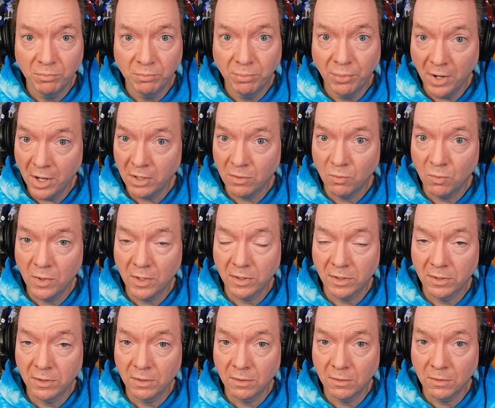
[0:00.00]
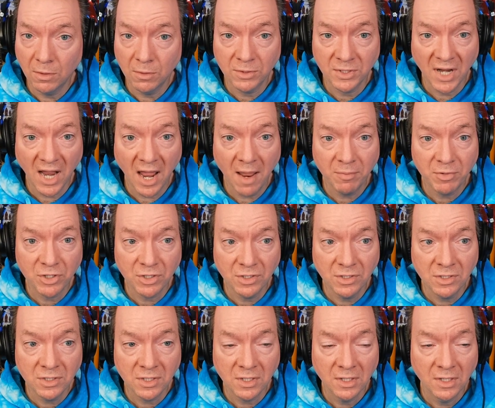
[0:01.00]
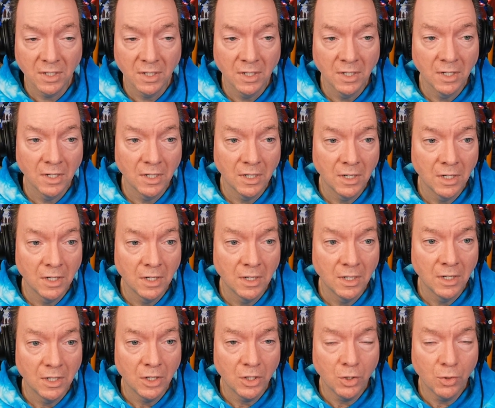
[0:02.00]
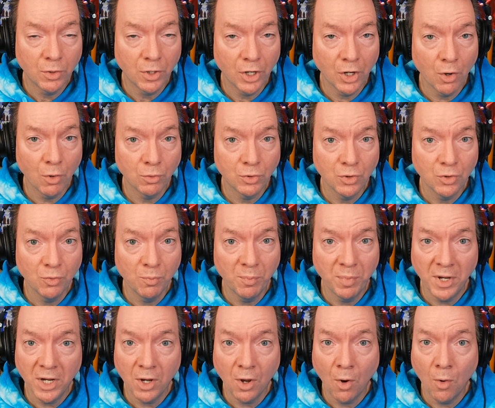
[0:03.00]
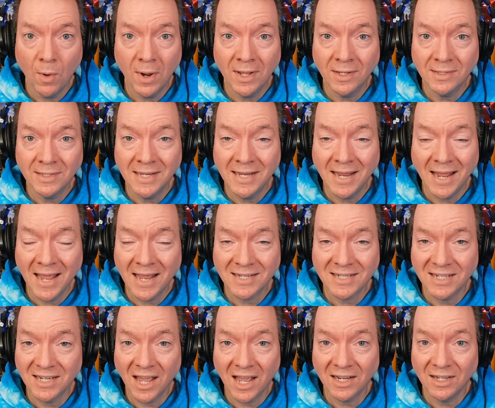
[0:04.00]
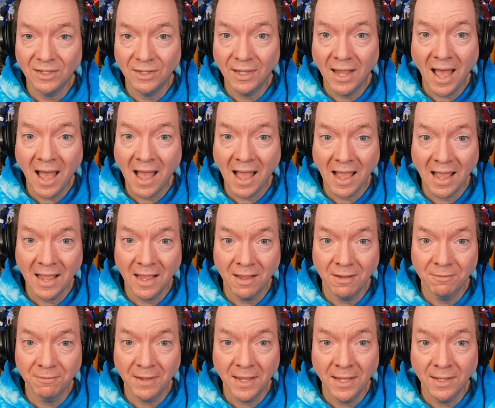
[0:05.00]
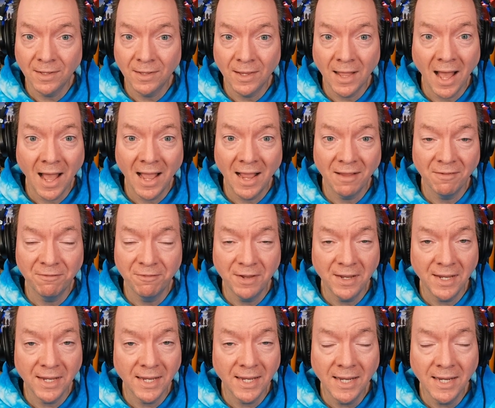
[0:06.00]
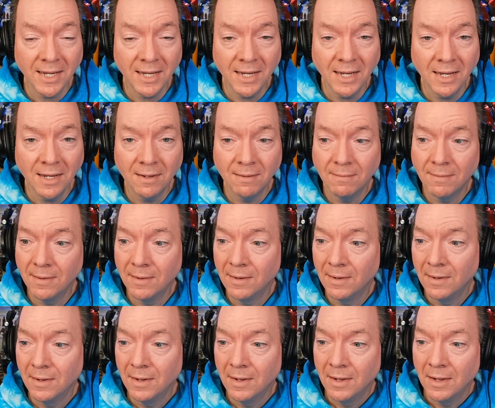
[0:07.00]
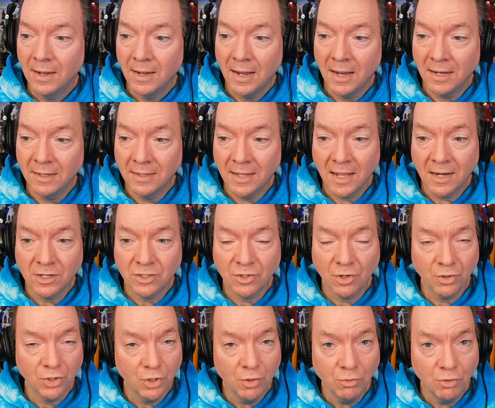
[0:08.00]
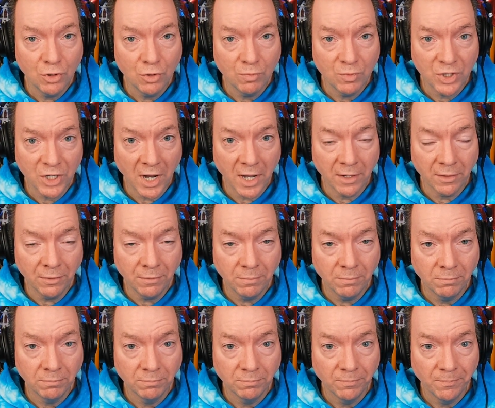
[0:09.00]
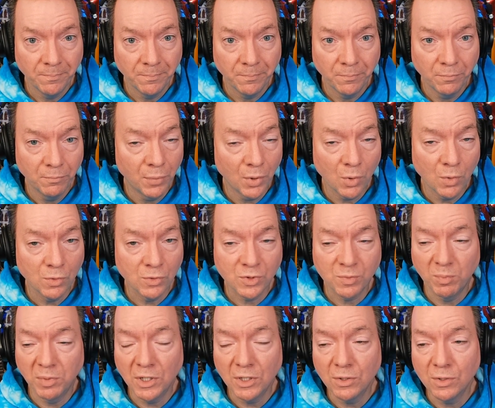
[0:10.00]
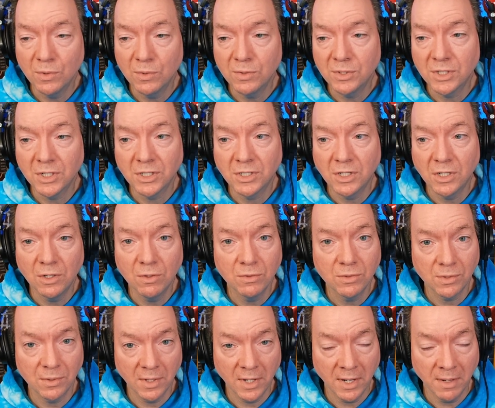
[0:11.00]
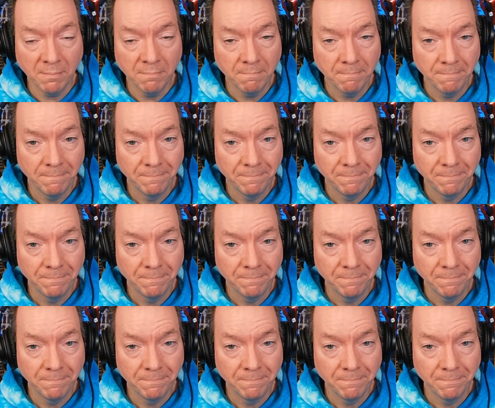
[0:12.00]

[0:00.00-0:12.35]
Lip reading: but with closed captions, you can go to boles.live, L-I-V-E, and that is our YouTube channel. Boles Blues is the username.